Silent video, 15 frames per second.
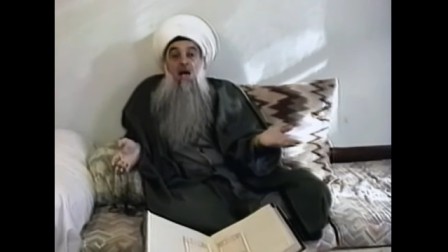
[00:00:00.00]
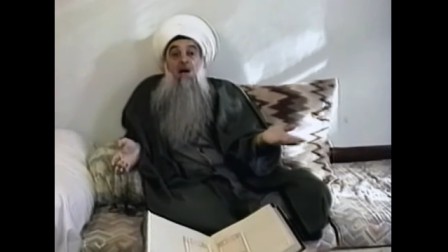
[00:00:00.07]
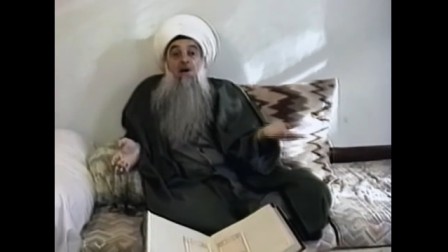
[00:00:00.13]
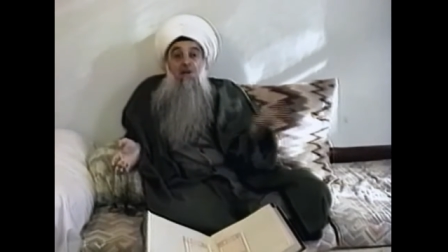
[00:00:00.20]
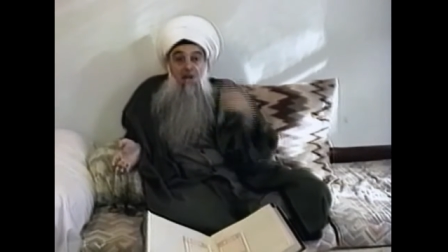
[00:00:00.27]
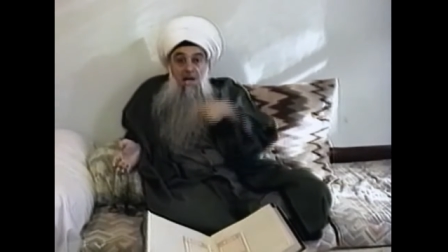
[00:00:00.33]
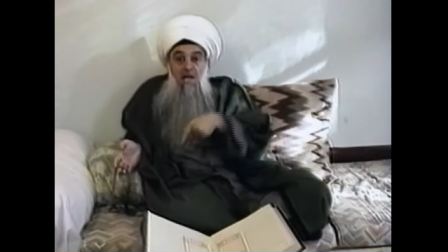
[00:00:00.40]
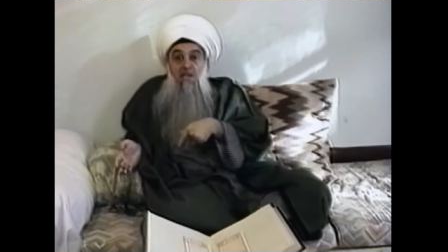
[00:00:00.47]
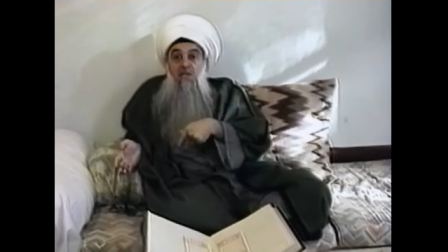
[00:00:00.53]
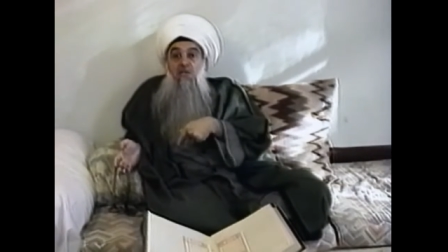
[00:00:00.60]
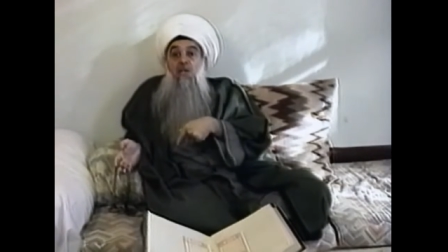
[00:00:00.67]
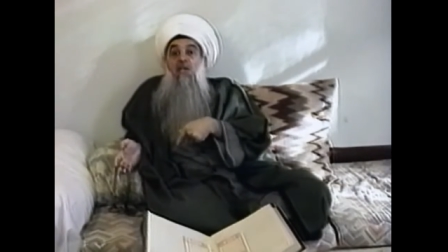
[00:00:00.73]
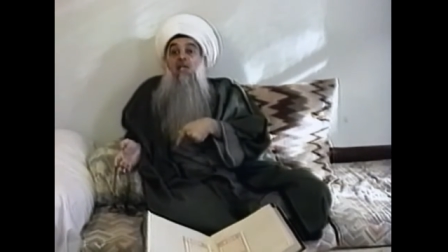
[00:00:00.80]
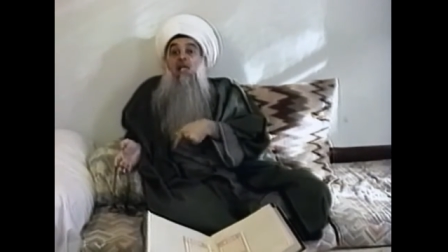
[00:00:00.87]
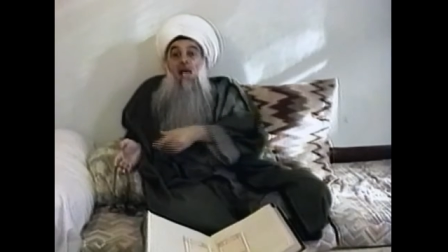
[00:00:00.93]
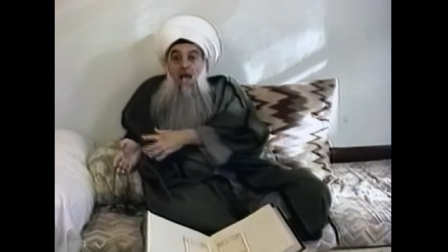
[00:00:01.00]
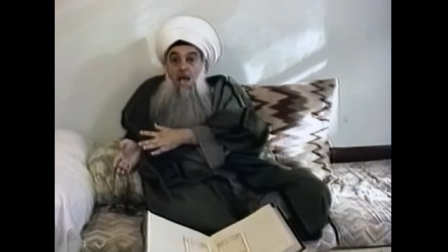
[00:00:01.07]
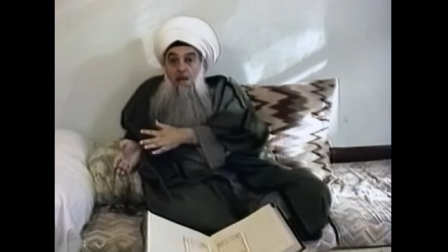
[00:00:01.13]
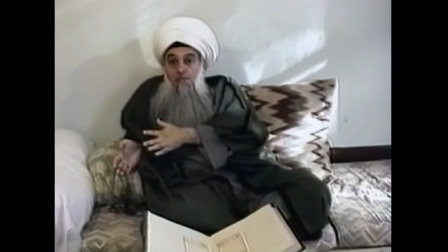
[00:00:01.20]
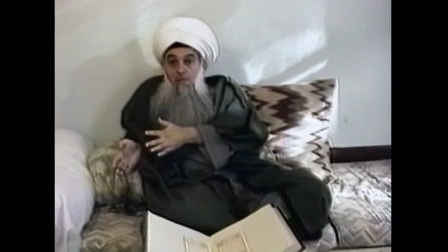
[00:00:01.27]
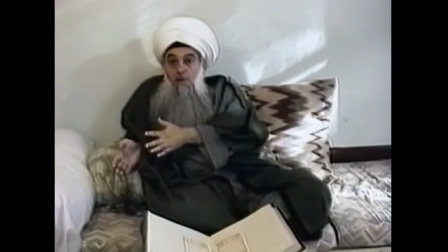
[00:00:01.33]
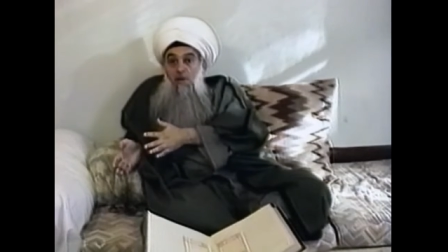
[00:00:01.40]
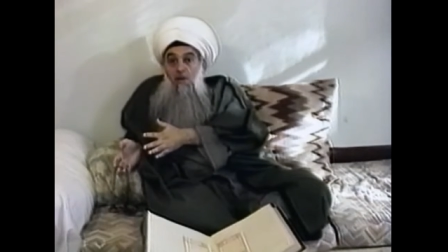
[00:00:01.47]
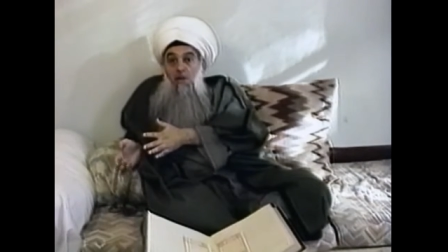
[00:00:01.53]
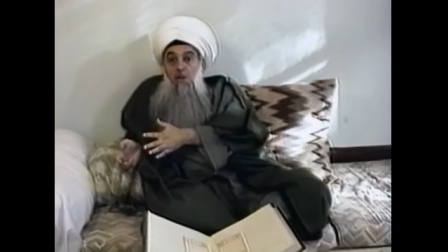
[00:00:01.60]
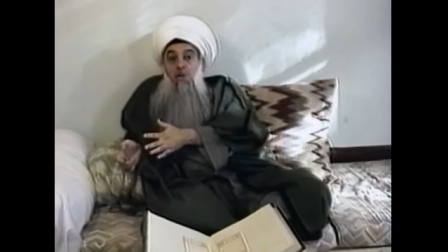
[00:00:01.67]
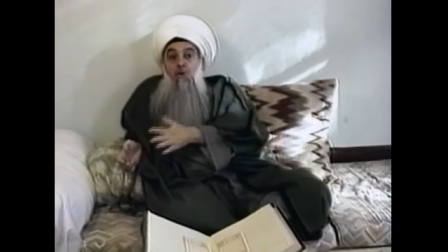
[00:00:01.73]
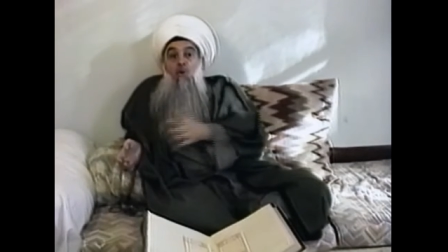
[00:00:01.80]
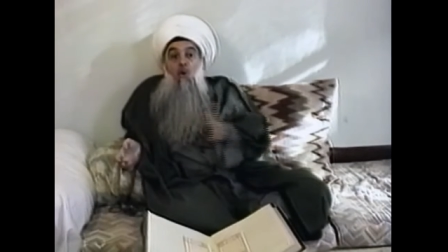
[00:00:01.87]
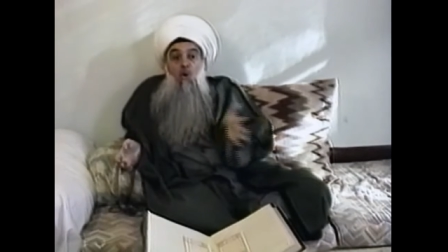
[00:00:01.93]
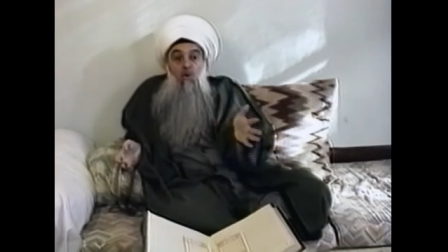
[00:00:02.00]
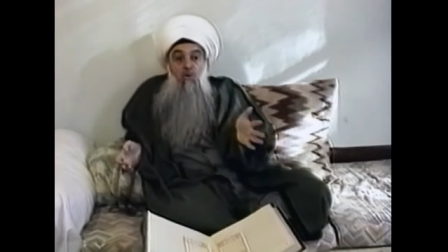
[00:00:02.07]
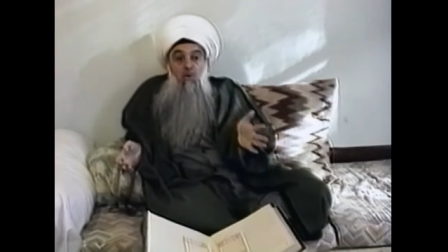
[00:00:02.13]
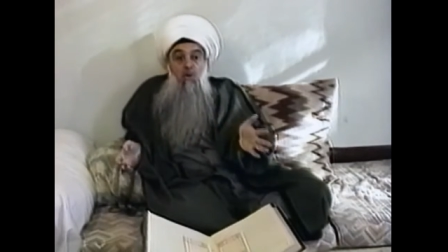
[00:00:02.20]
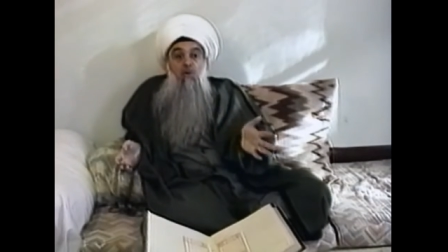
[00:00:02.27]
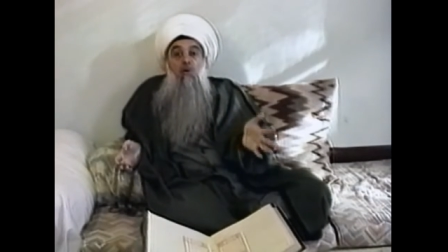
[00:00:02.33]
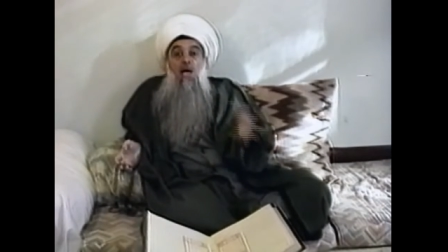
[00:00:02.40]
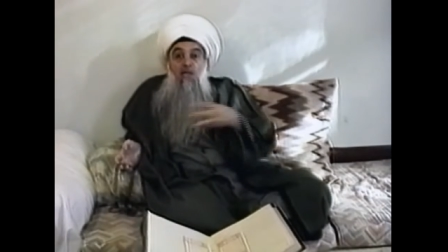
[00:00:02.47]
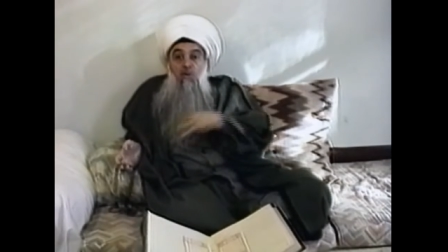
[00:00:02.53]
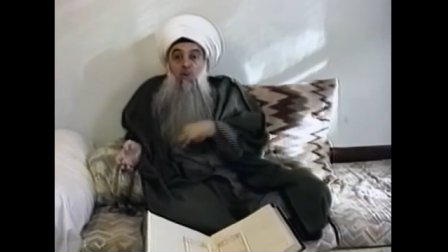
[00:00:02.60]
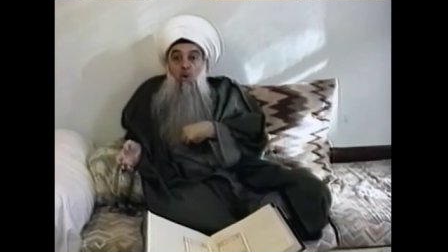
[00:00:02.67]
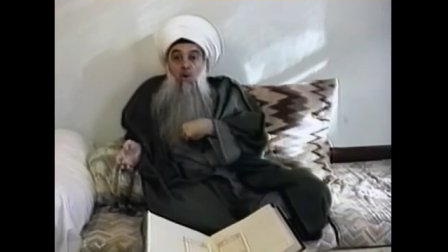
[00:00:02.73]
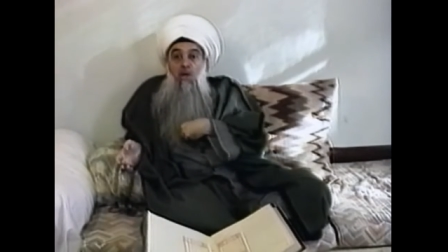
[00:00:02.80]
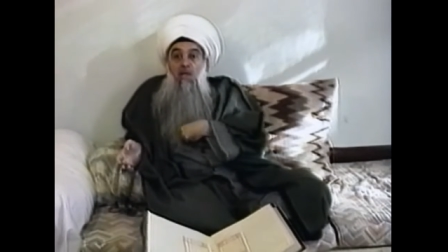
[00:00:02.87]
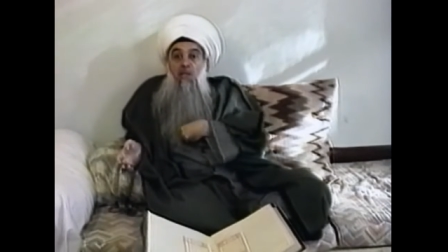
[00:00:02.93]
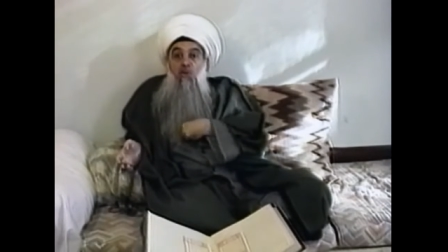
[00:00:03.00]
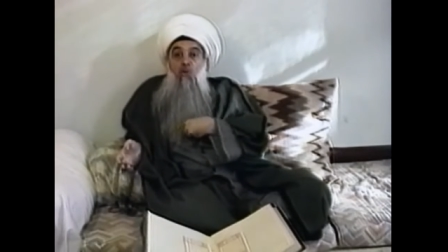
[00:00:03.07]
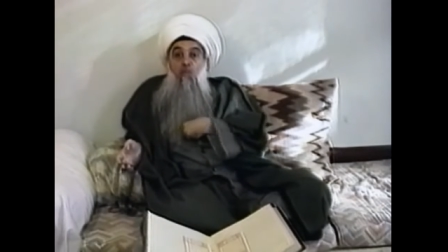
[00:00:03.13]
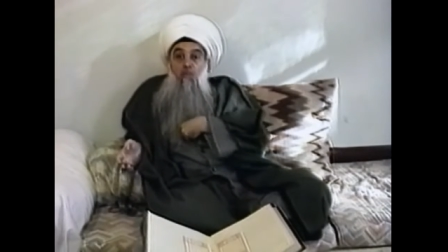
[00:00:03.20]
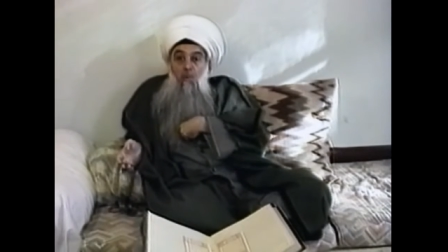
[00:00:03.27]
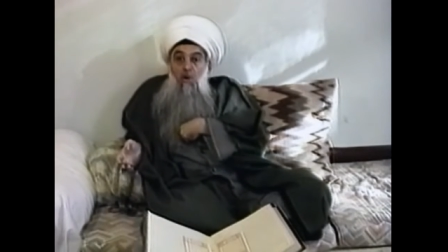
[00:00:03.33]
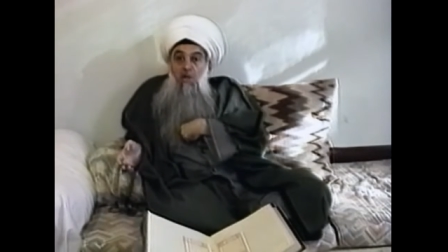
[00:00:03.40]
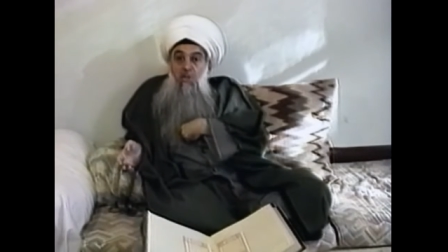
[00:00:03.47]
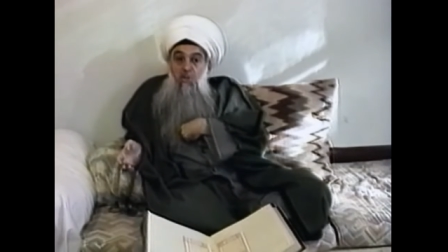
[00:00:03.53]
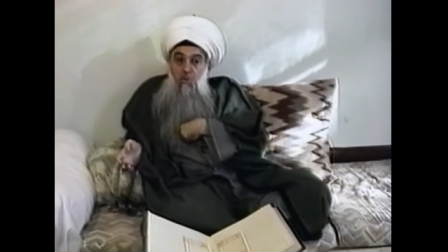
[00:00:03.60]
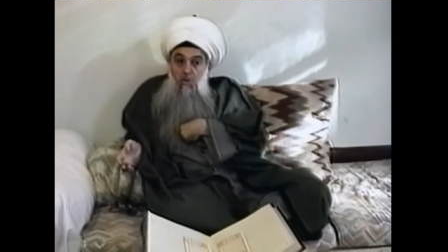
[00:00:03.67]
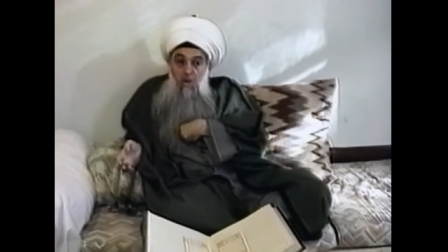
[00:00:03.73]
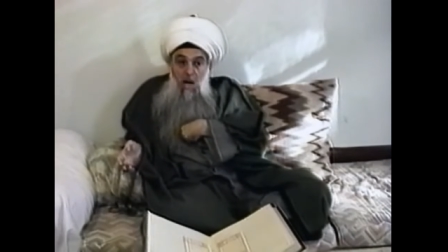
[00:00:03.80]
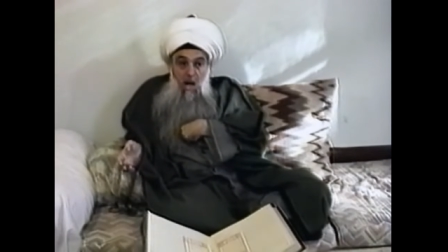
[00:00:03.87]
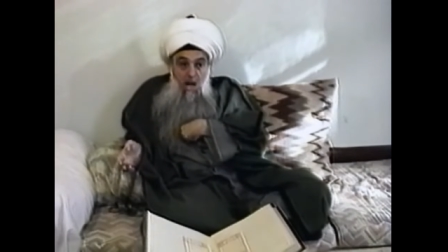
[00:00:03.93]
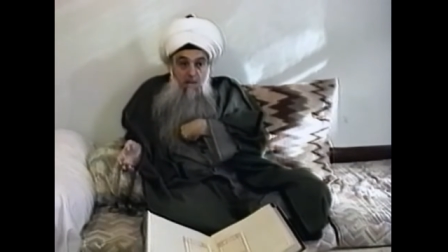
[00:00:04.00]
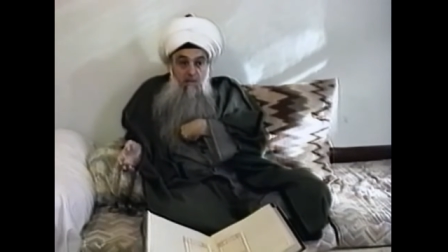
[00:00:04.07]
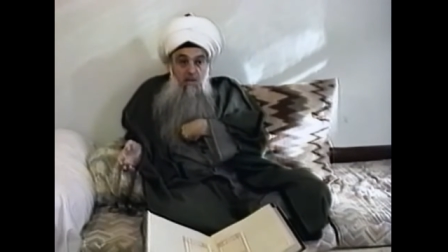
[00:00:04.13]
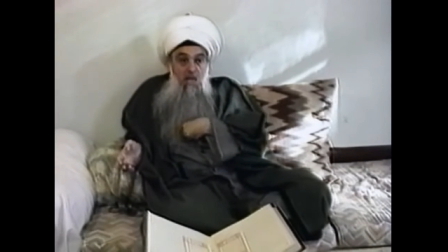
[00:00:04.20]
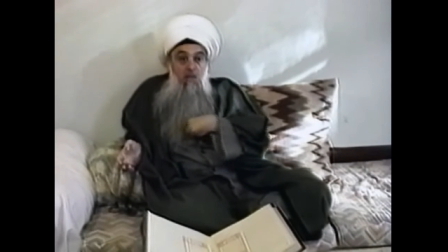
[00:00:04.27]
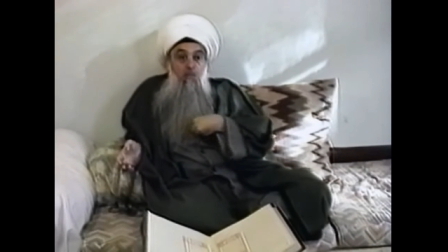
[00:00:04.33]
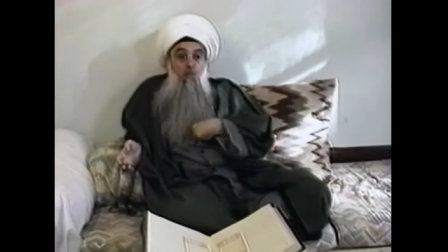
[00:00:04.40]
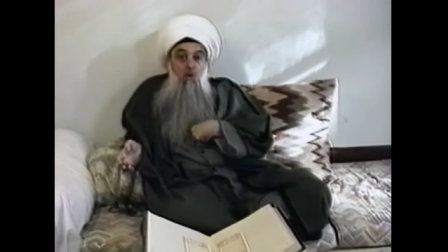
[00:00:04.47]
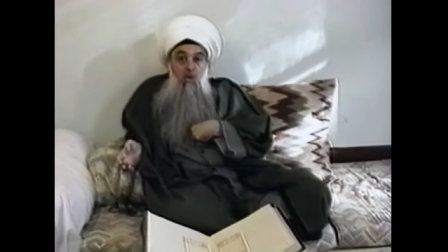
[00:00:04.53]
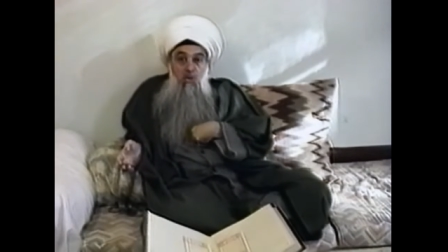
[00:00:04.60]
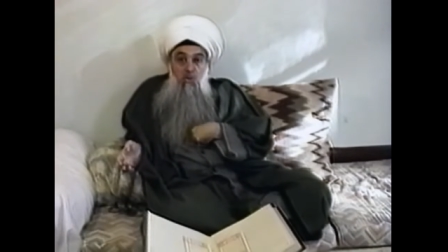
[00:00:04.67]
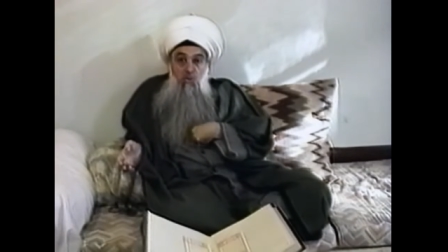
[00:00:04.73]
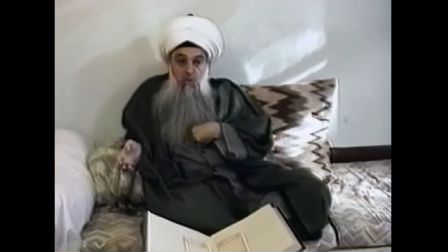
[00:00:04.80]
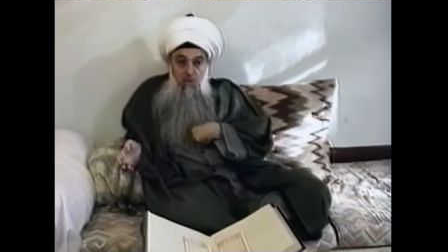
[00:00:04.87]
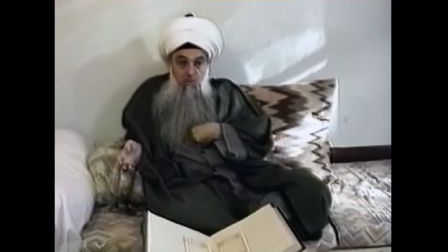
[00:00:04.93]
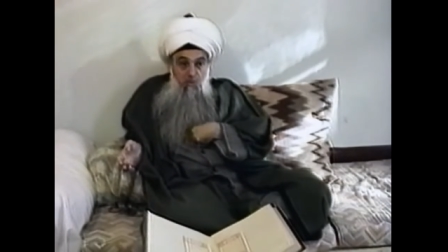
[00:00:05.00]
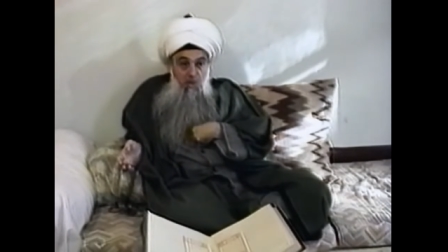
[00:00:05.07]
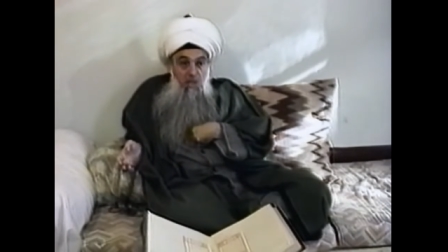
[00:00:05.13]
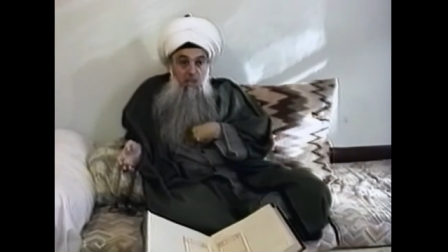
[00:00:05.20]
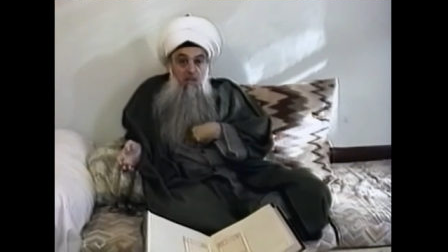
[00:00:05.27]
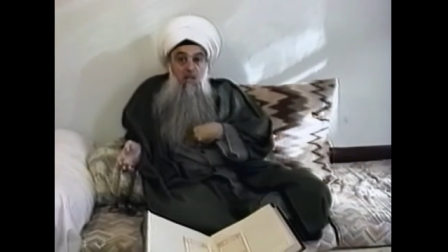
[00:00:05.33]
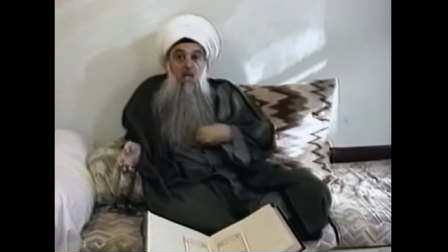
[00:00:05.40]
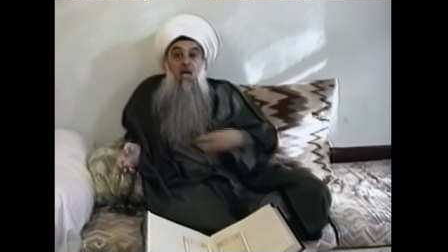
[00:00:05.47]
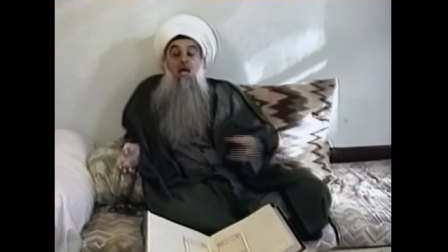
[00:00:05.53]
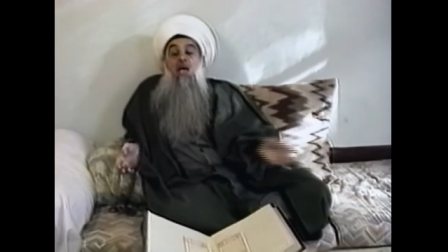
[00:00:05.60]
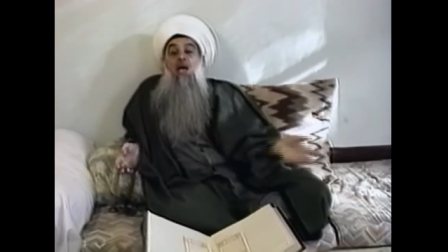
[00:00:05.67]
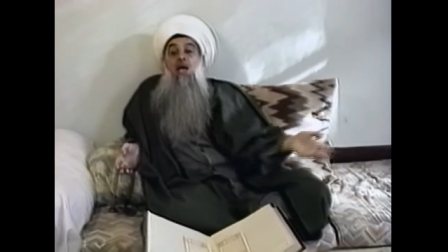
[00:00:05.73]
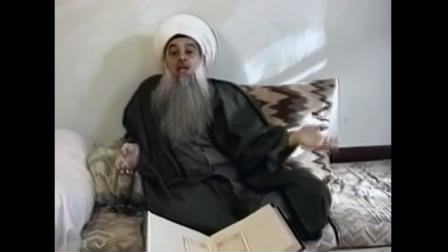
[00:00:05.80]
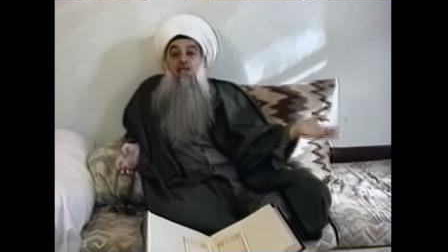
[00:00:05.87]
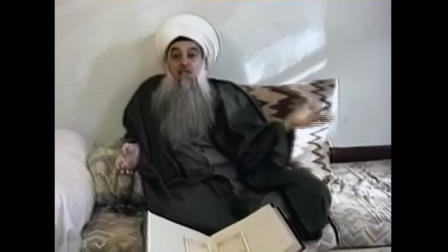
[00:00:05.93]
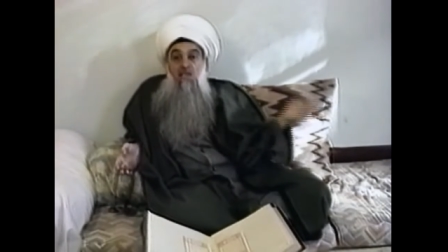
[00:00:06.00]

Religion came in order not only to polish your hearts and polish your spirits, it